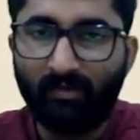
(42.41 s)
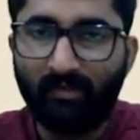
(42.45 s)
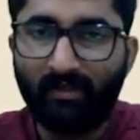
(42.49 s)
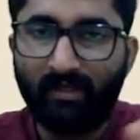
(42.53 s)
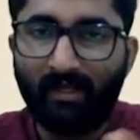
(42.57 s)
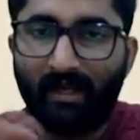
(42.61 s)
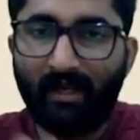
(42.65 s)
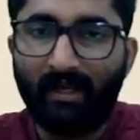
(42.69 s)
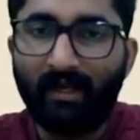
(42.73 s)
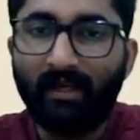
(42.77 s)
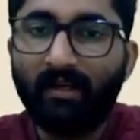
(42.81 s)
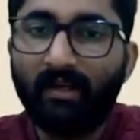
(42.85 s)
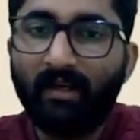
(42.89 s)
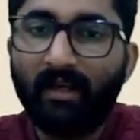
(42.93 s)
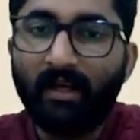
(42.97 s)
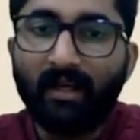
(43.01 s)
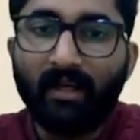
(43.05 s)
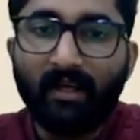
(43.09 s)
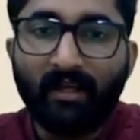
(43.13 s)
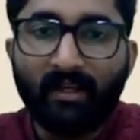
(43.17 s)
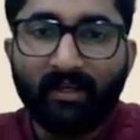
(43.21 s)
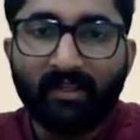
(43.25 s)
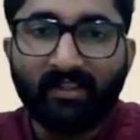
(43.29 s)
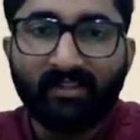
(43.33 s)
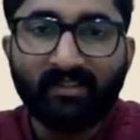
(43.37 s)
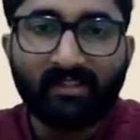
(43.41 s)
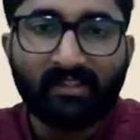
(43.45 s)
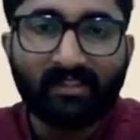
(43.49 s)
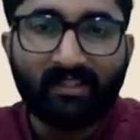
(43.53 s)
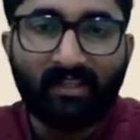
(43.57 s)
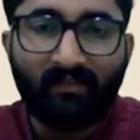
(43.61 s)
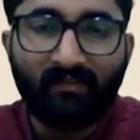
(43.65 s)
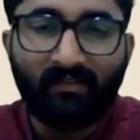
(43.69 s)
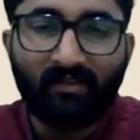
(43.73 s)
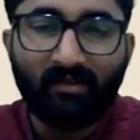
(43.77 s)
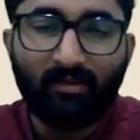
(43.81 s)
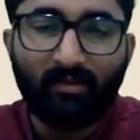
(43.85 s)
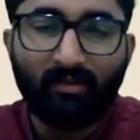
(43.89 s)
and you just
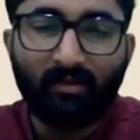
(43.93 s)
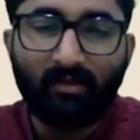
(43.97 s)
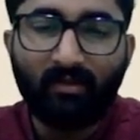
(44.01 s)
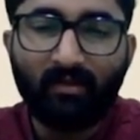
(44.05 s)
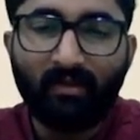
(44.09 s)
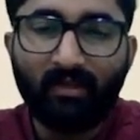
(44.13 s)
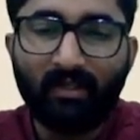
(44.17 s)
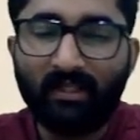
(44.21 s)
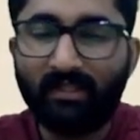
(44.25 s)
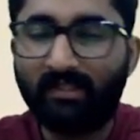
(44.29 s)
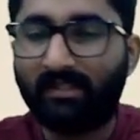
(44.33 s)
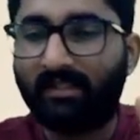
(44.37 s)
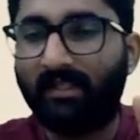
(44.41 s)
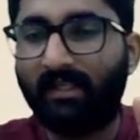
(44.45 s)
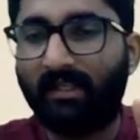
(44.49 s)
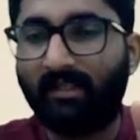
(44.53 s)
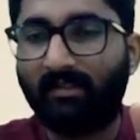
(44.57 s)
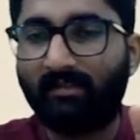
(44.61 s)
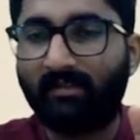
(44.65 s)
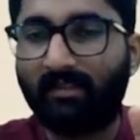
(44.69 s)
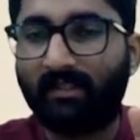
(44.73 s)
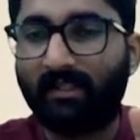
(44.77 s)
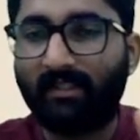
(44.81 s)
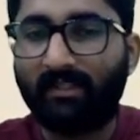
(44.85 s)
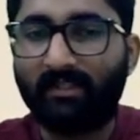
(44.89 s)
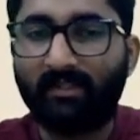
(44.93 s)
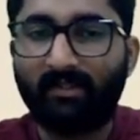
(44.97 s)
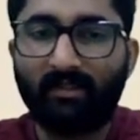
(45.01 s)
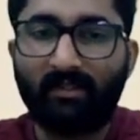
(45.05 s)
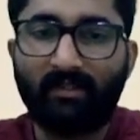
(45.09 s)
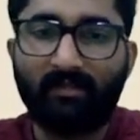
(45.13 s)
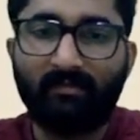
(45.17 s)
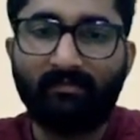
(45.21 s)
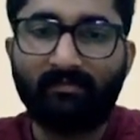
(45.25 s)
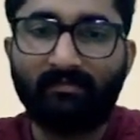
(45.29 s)
have to go on listening. That's all.